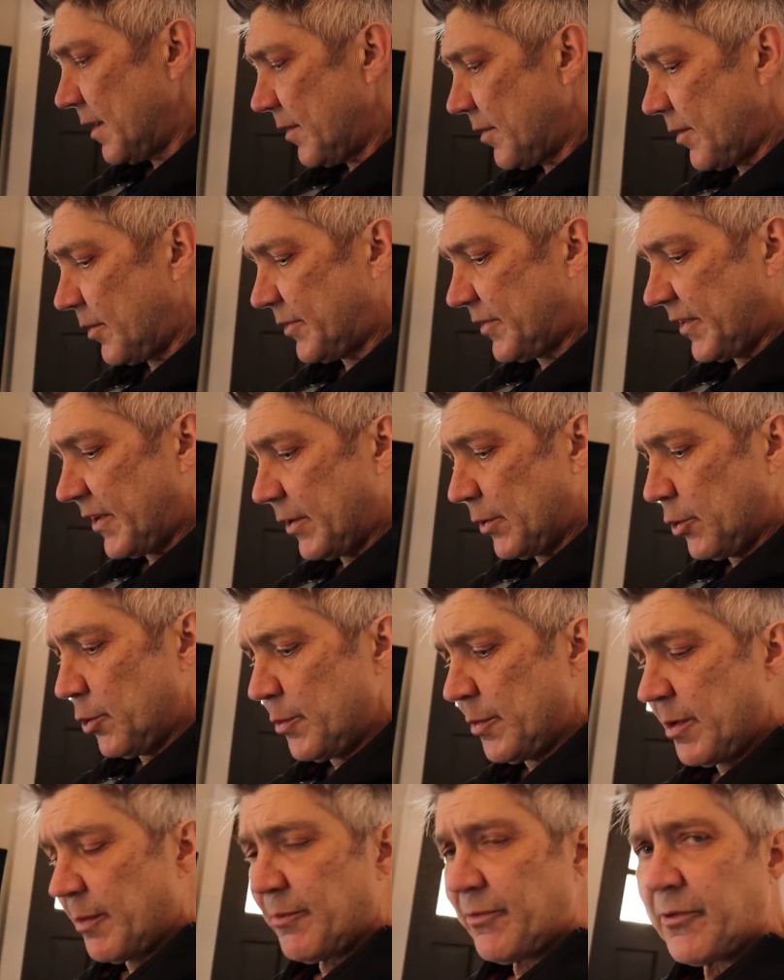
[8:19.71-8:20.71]
though it's an
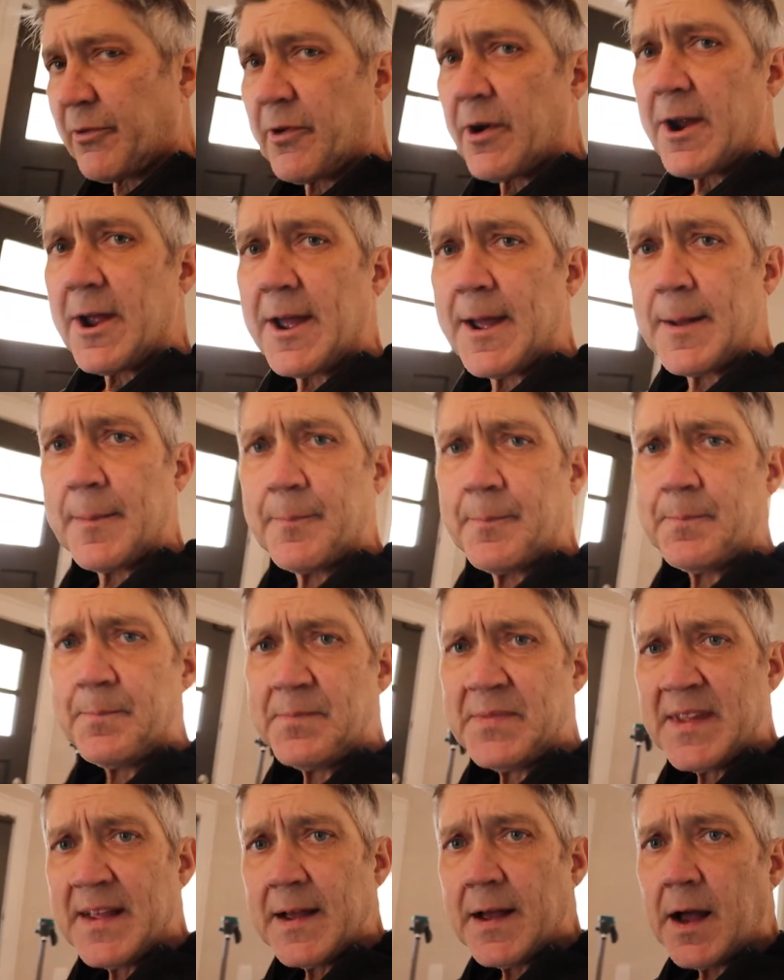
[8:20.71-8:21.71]
aluminum frame,
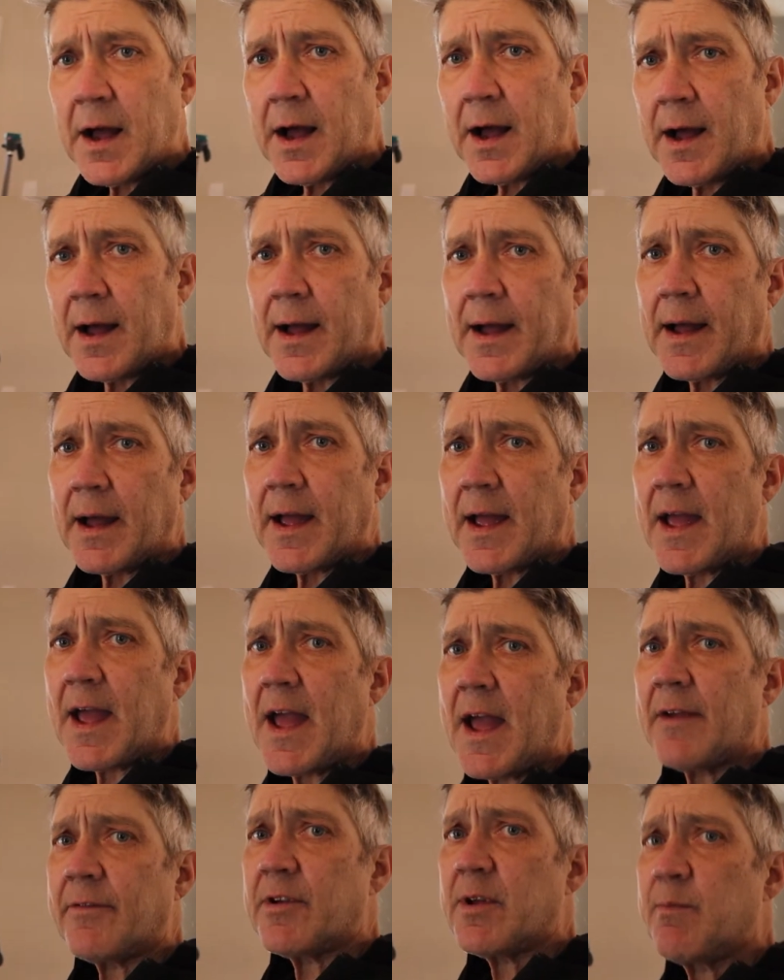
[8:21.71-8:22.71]

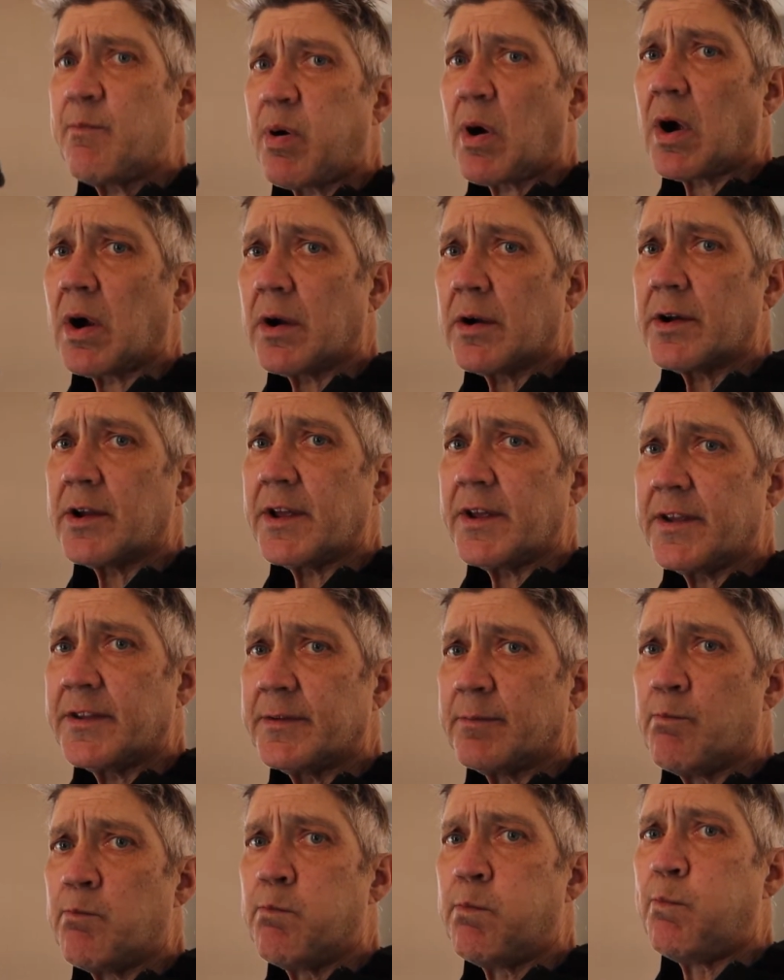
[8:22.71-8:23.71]
every part is
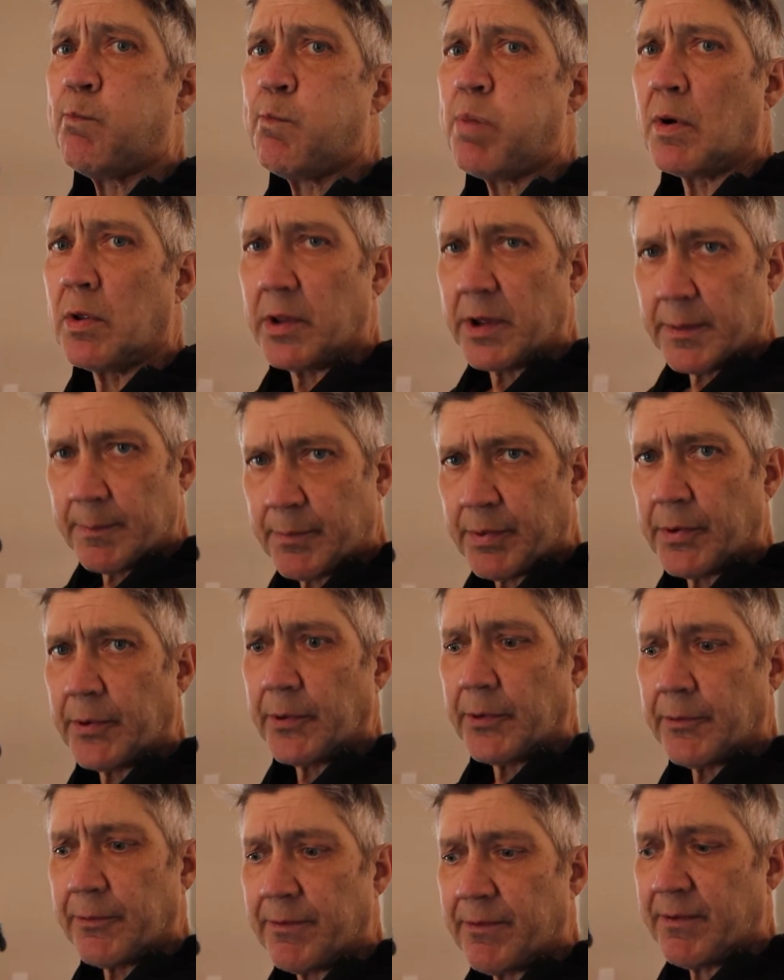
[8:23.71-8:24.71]

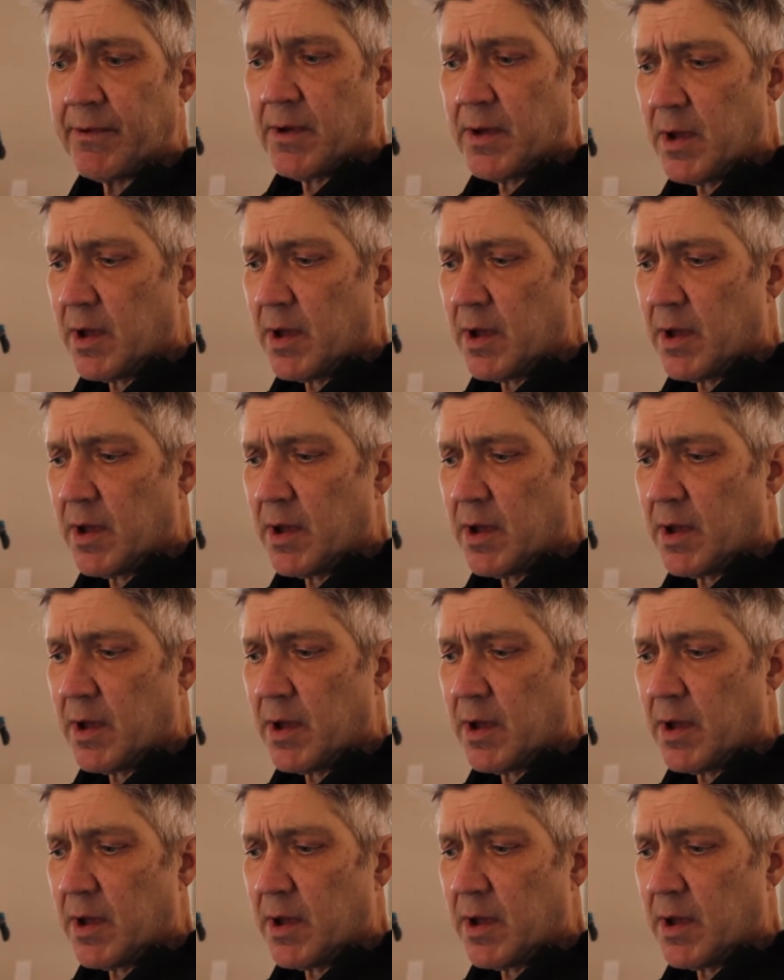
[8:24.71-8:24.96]
bulletproof,